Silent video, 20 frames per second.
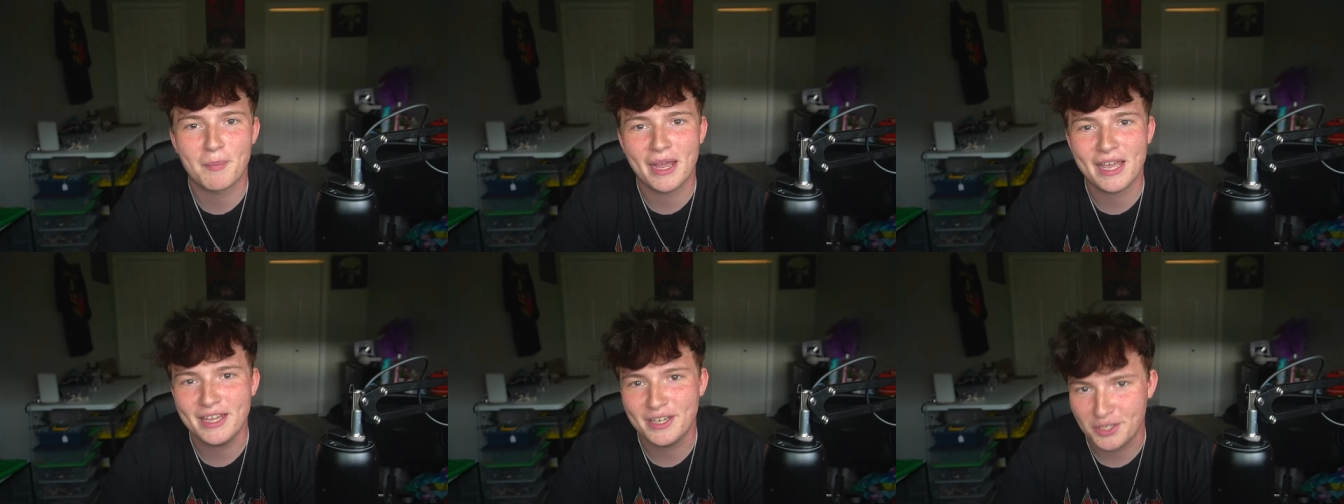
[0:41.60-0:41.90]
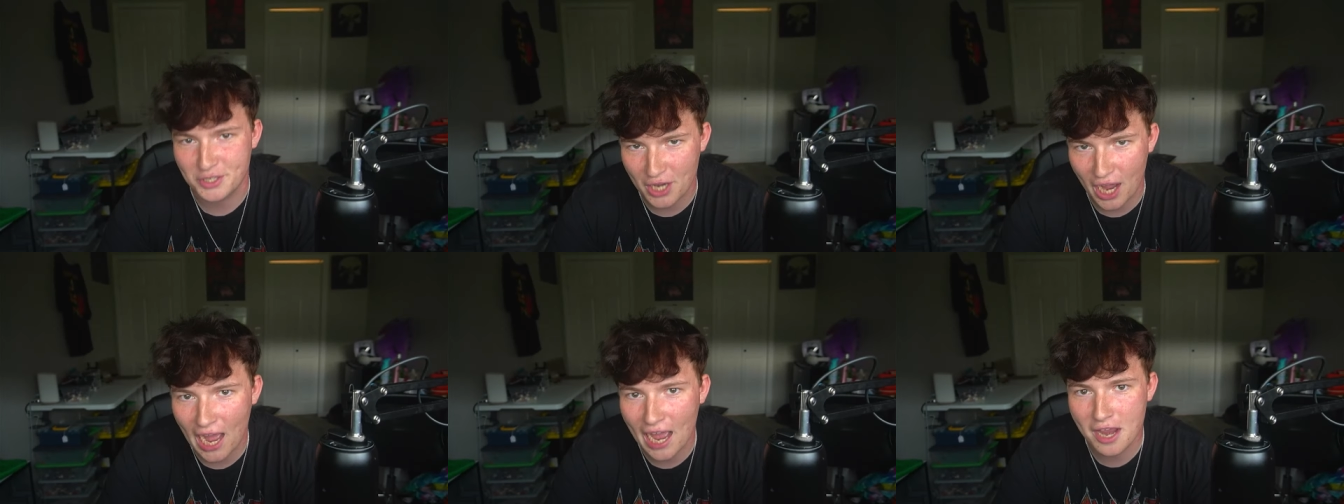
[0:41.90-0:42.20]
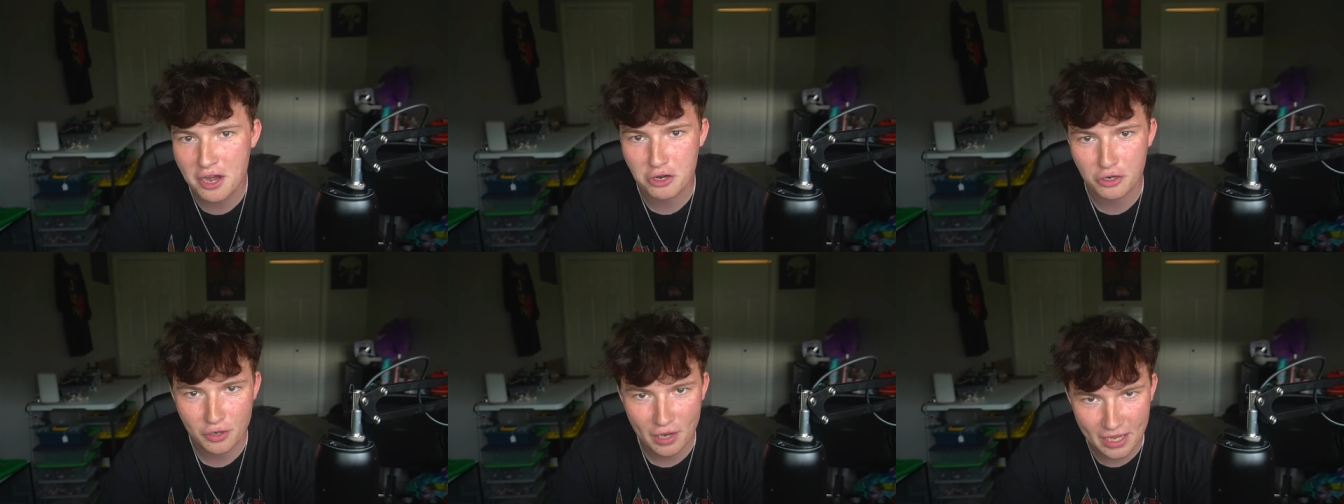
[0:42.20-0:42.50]

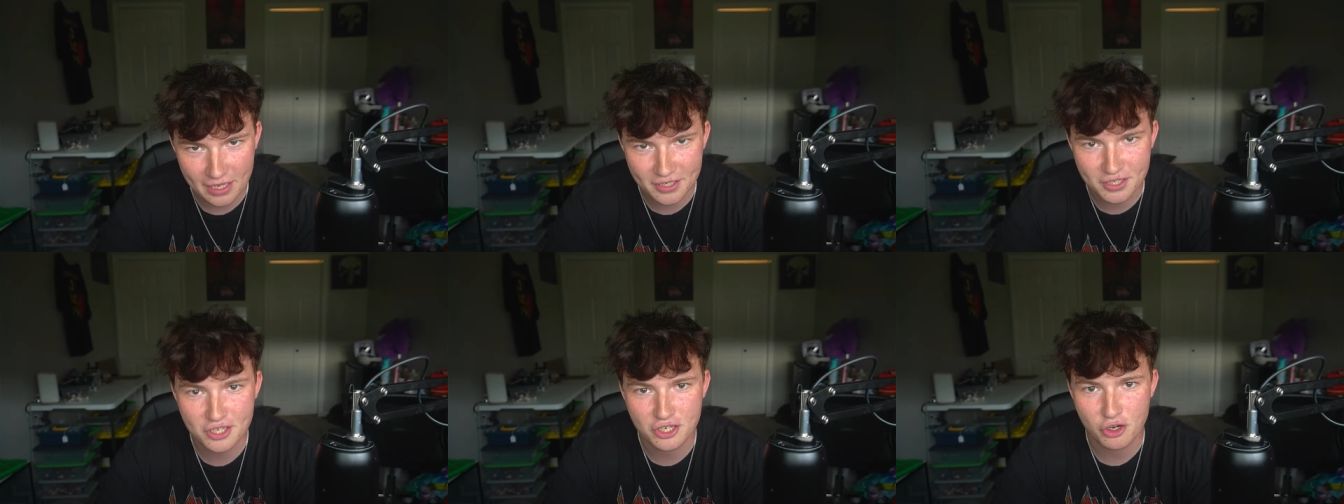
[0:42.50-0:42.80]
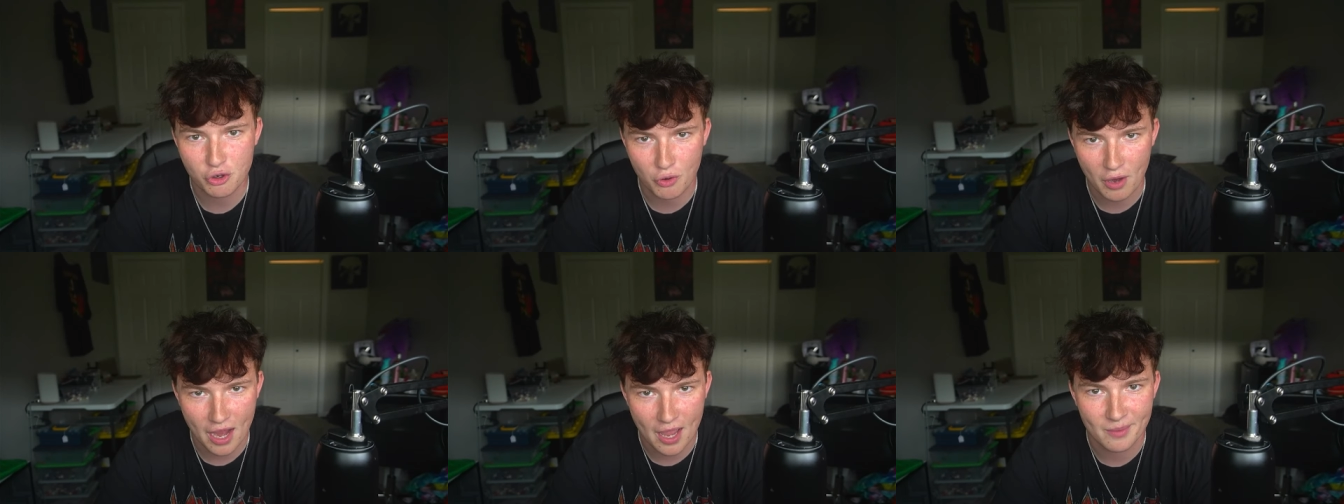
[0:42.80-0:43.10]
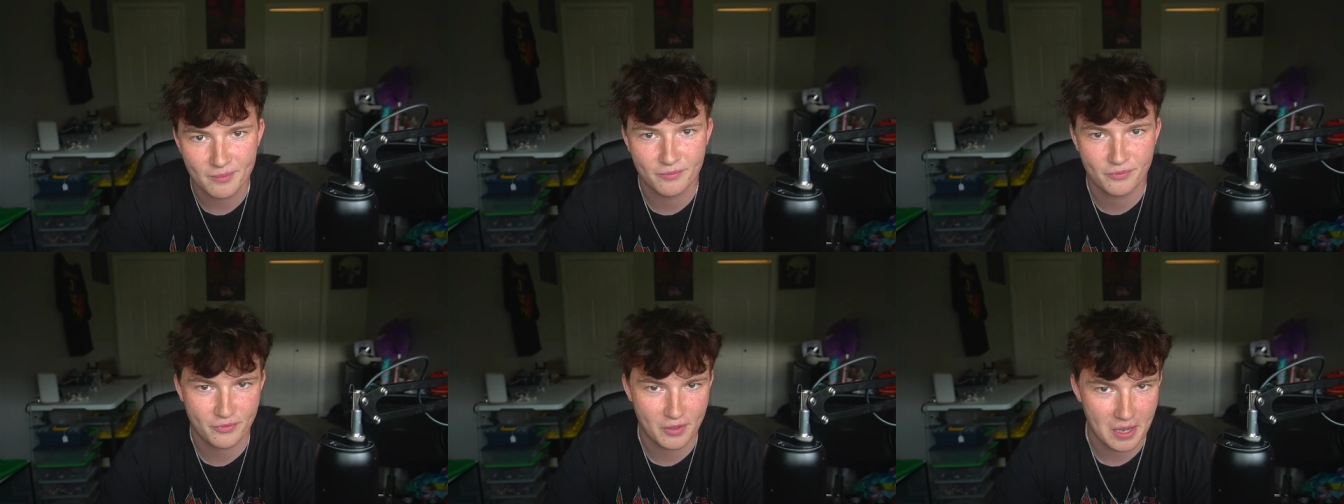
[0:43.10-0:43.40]
entire
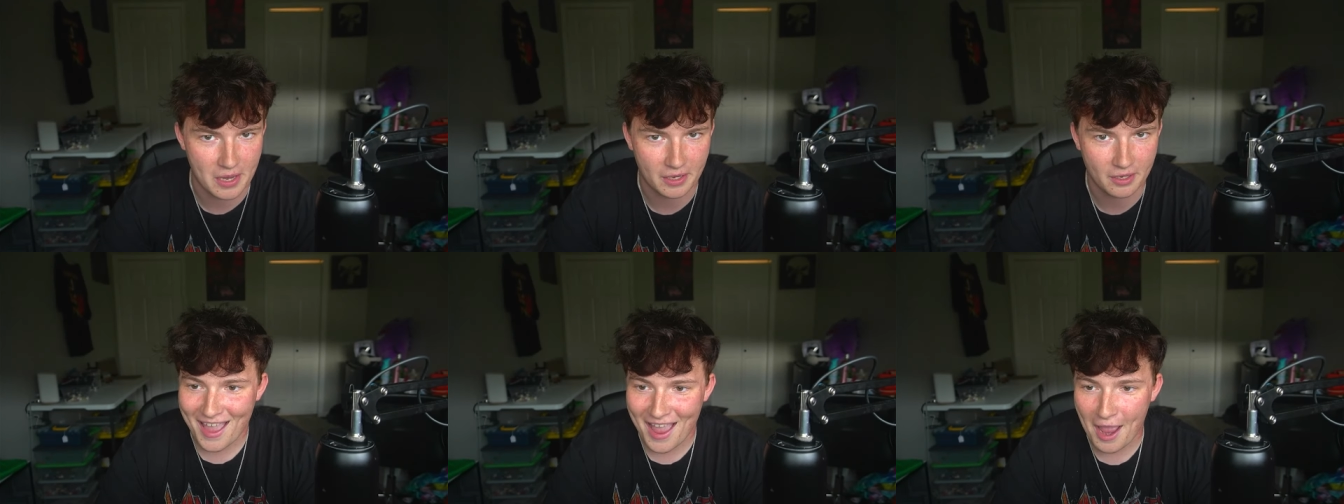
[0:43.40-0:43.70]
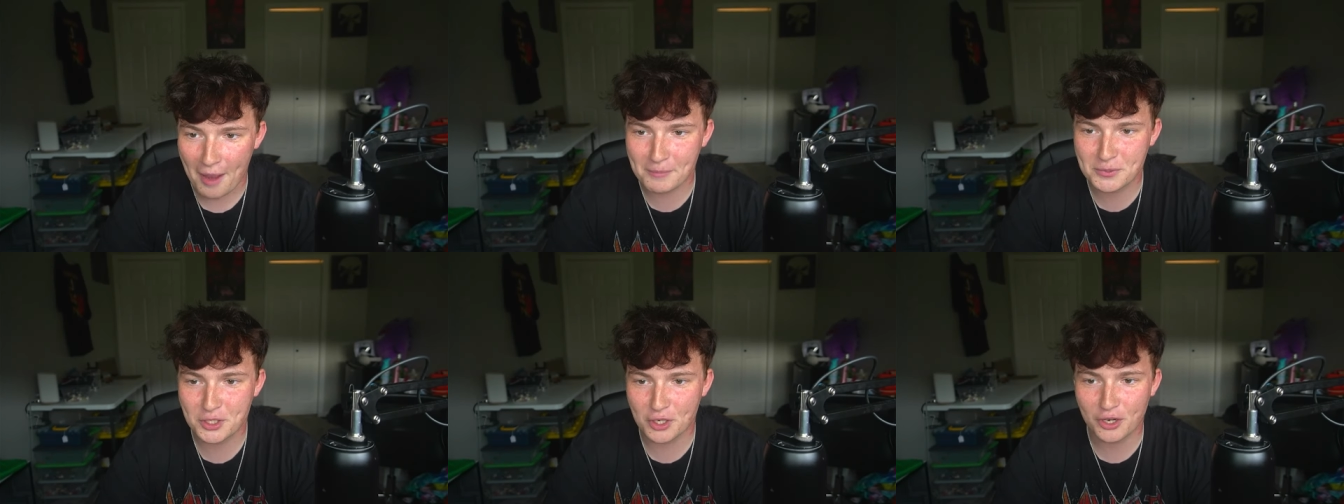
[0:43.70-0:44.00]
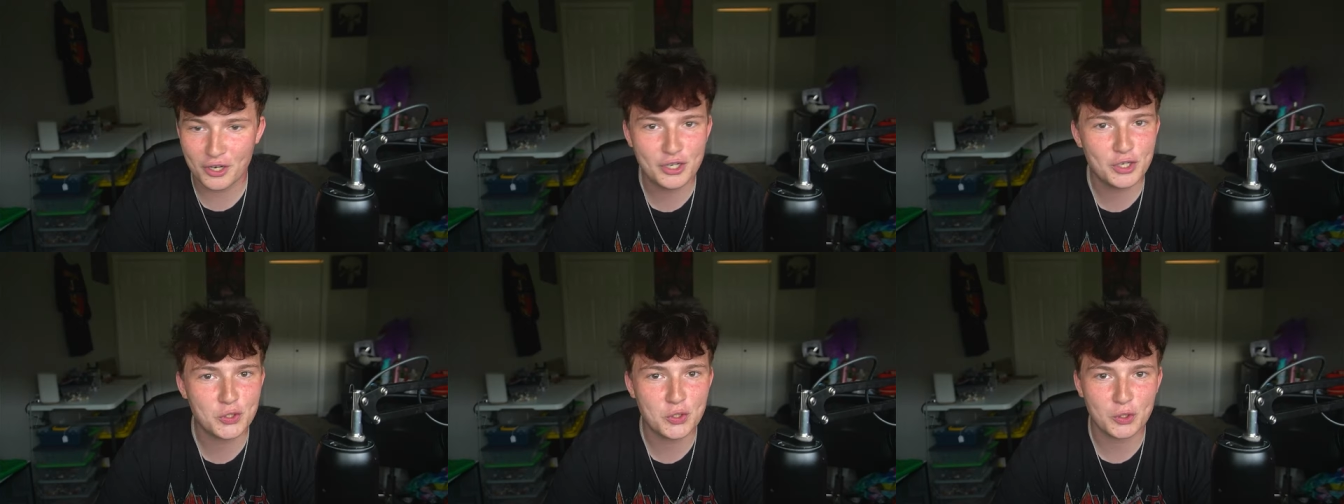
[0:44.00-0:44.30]
Instagram feed. I'm
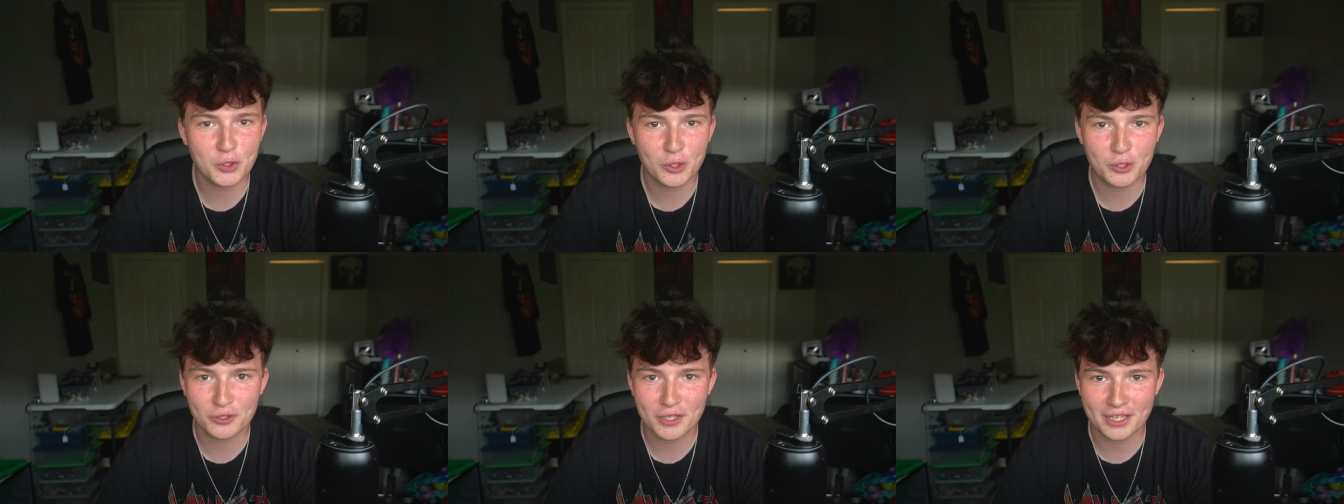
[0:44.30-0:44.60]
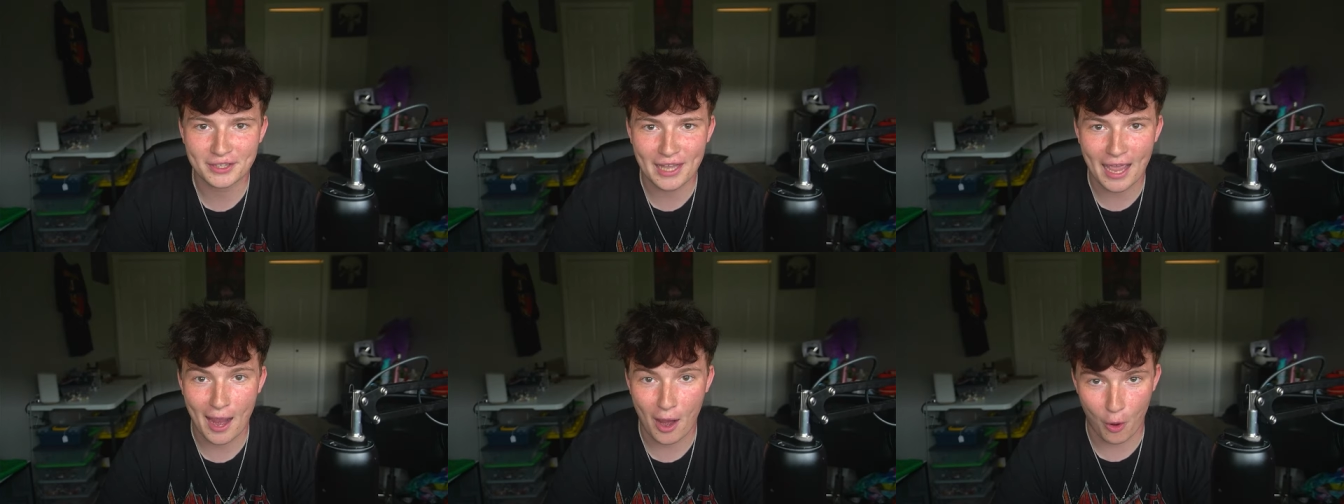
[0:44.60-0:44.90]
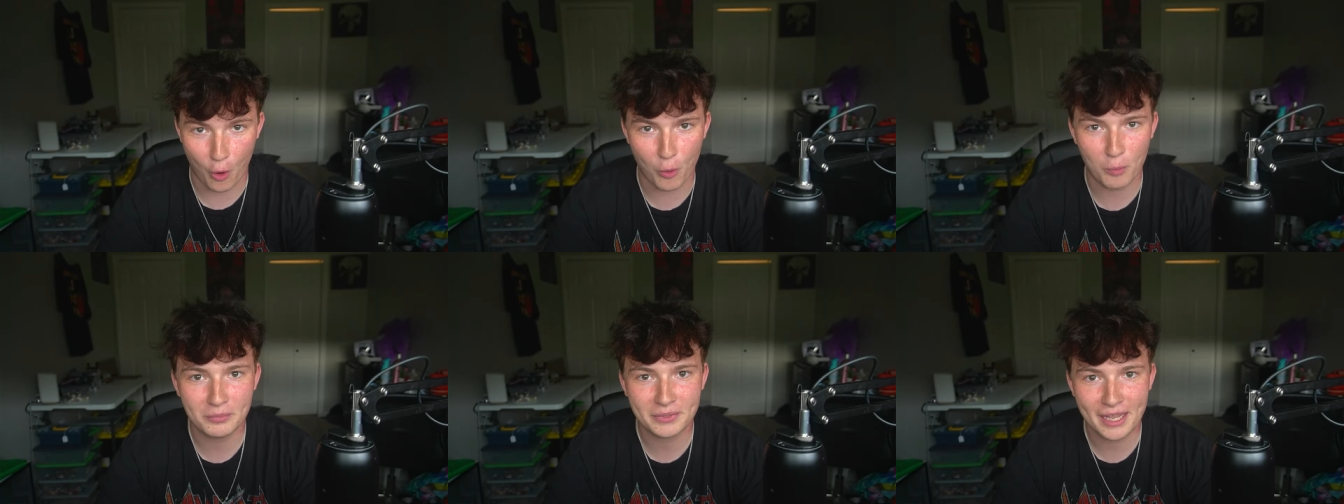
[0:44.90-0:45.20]
starting to look like that
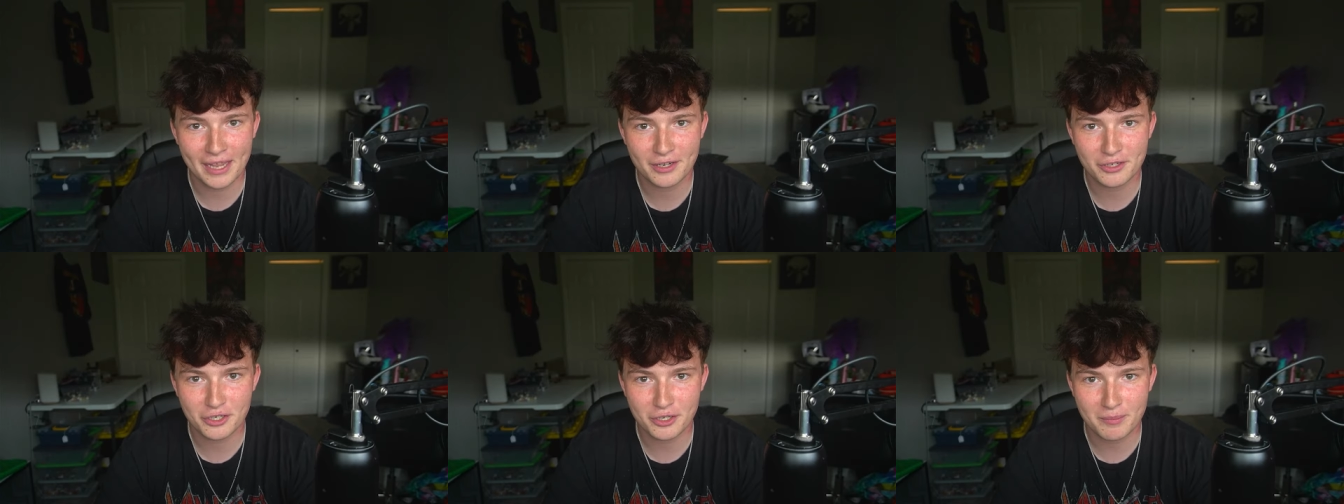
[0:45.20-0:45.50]
Homelander